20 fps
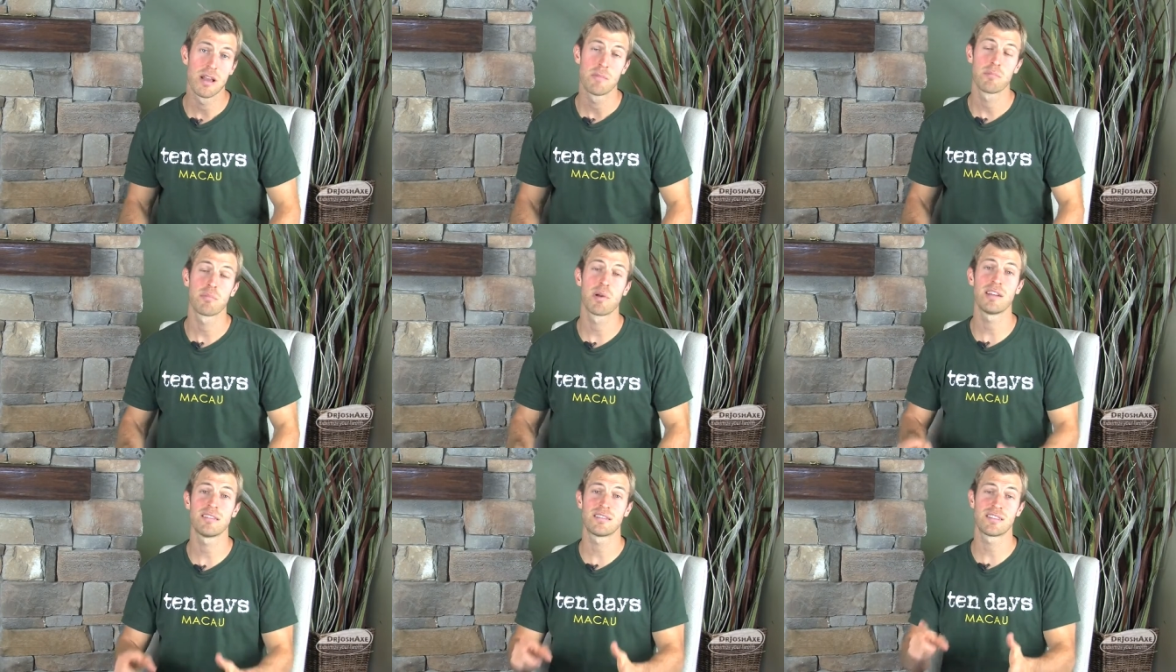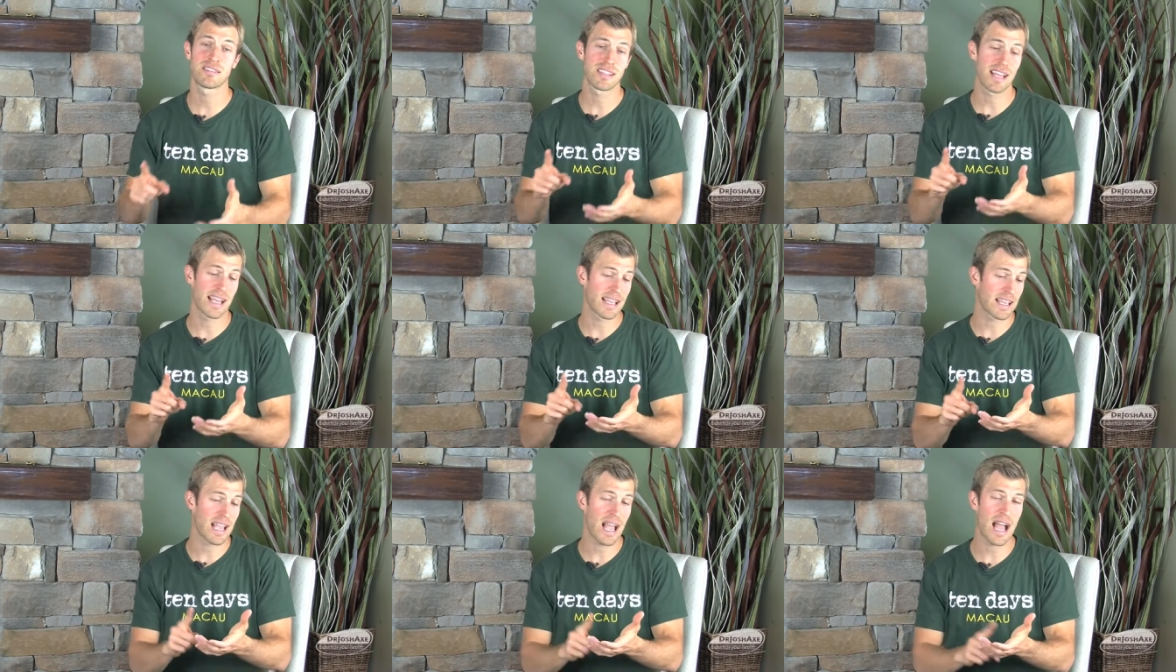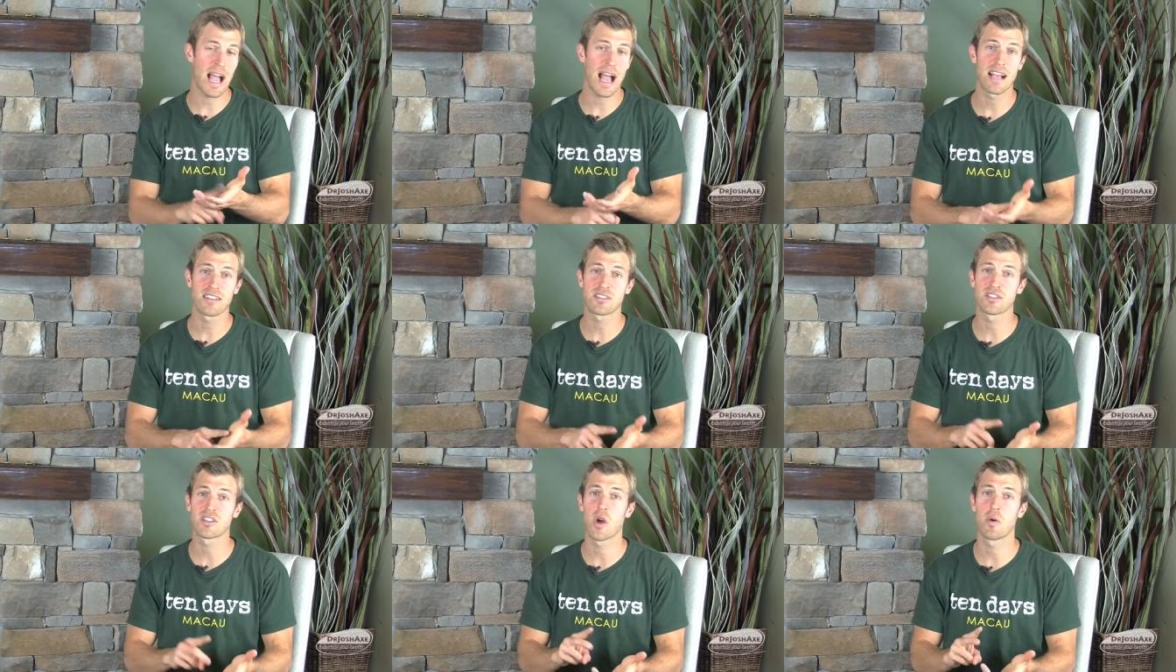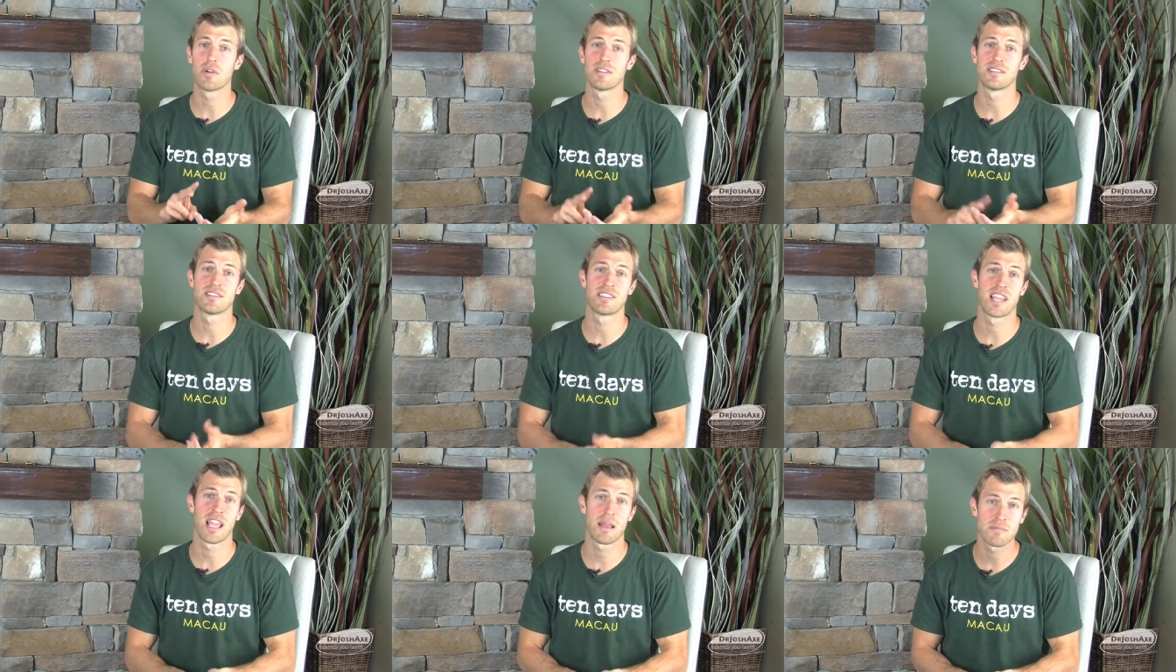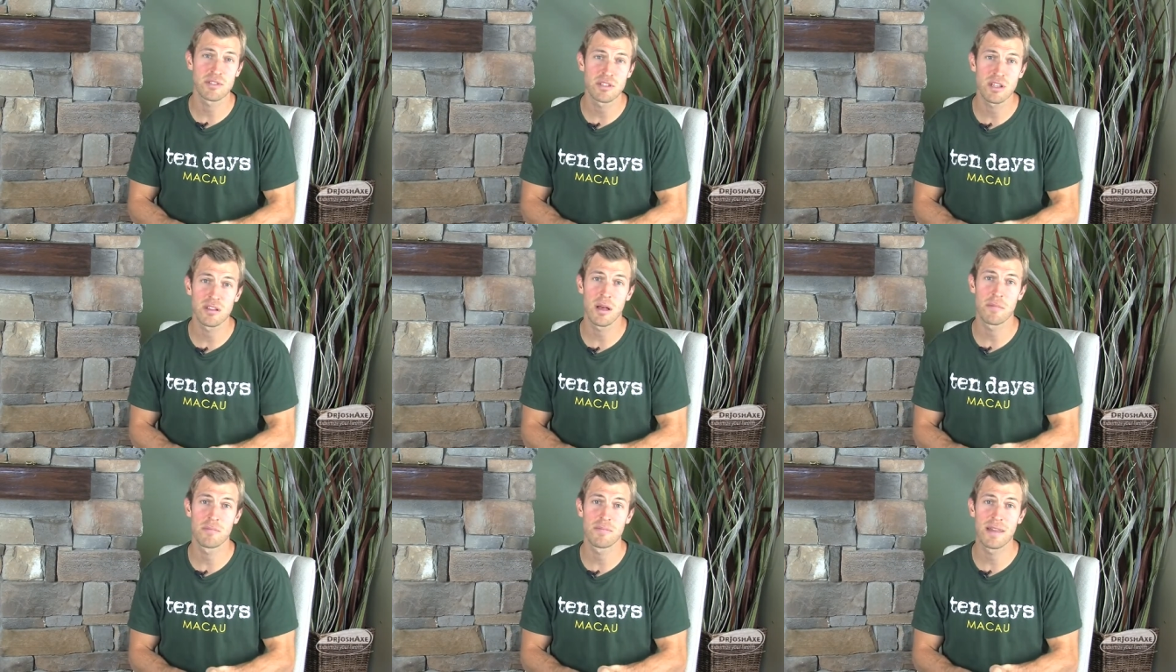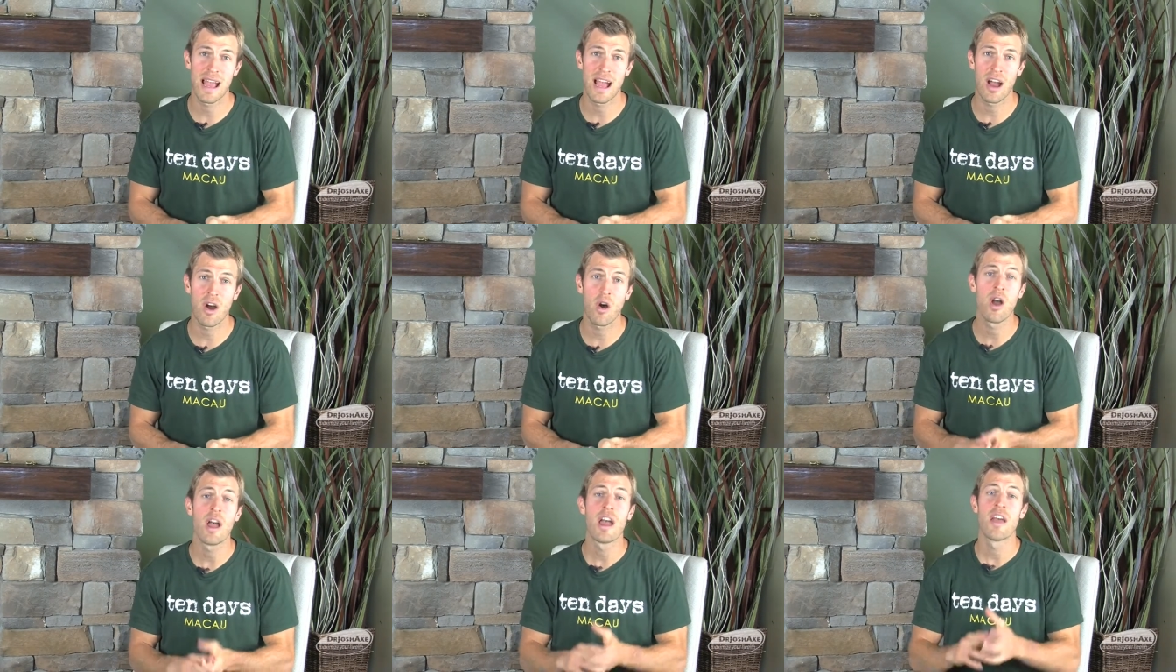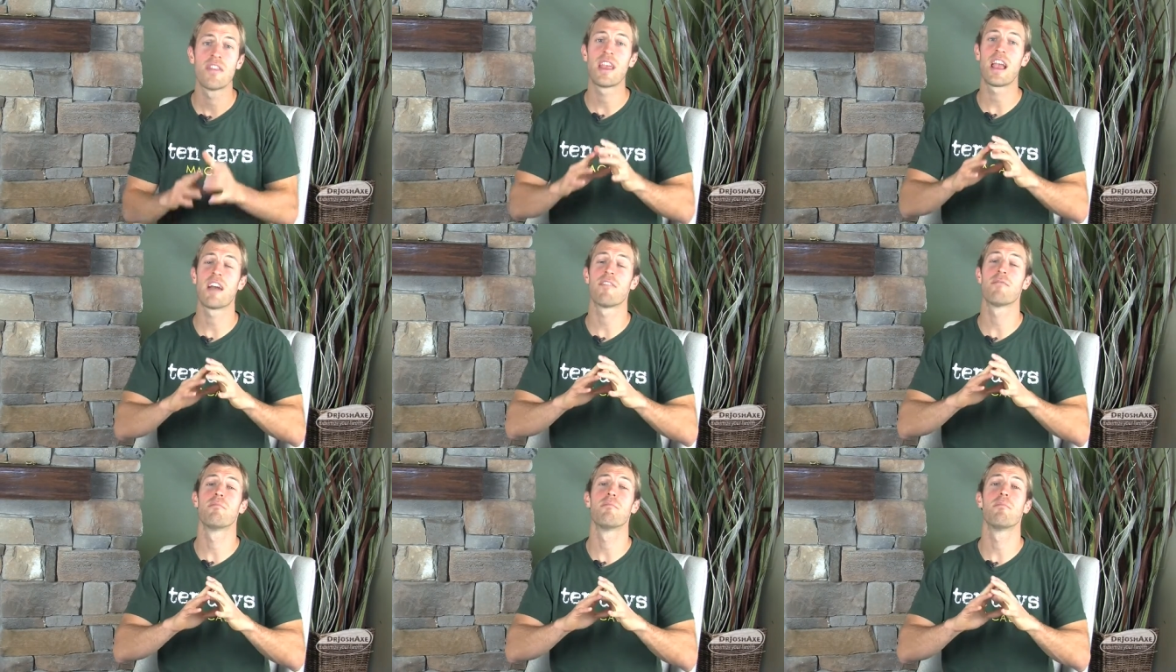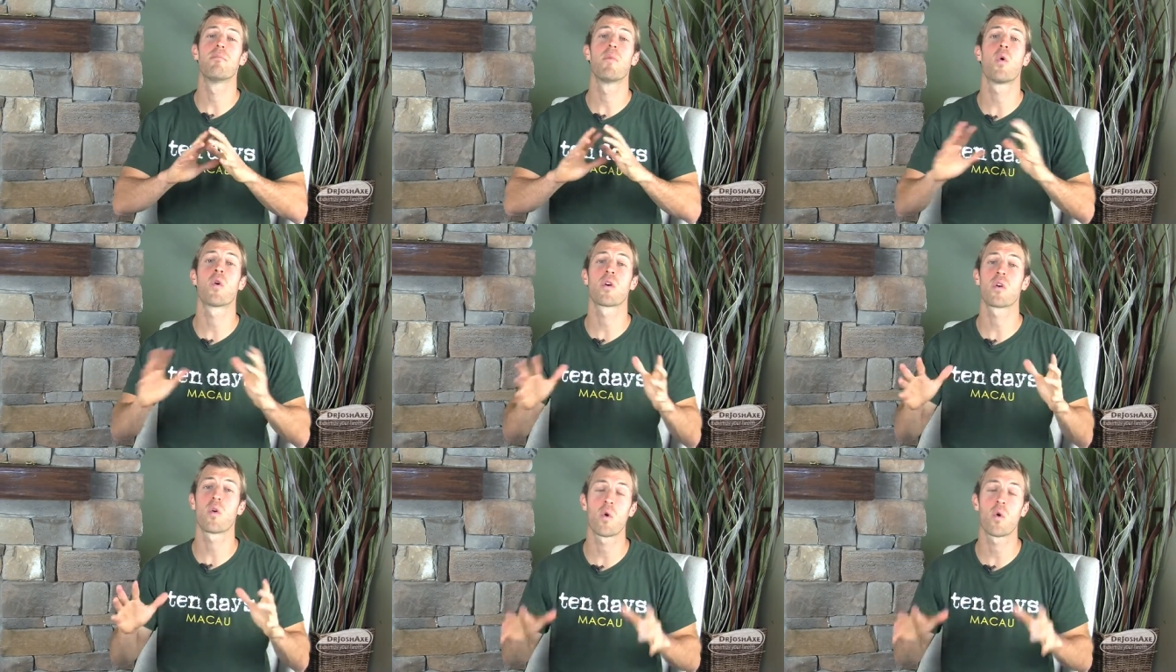Places like Costco and Sam's Club now, they have more